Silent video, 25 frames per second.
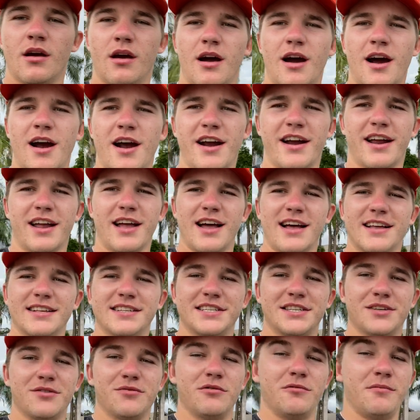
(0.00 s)
All right,
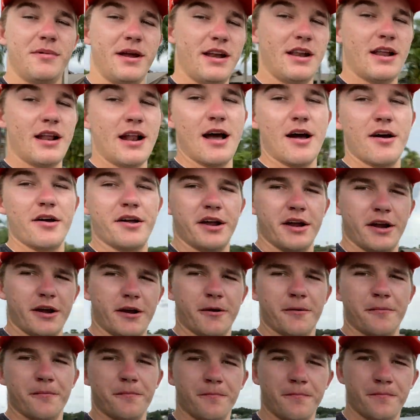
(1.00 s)
guys, we made it out
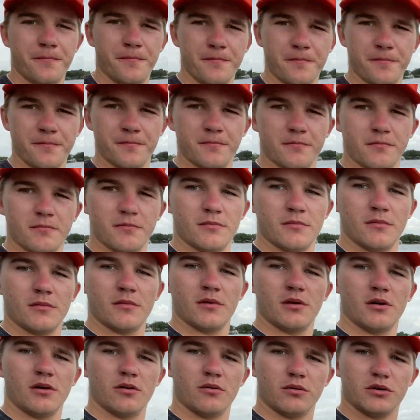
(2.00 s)
here.
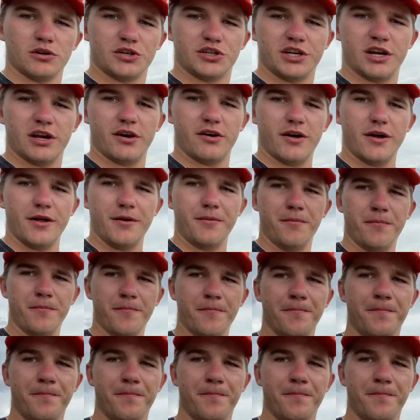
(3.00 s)
We're chilling.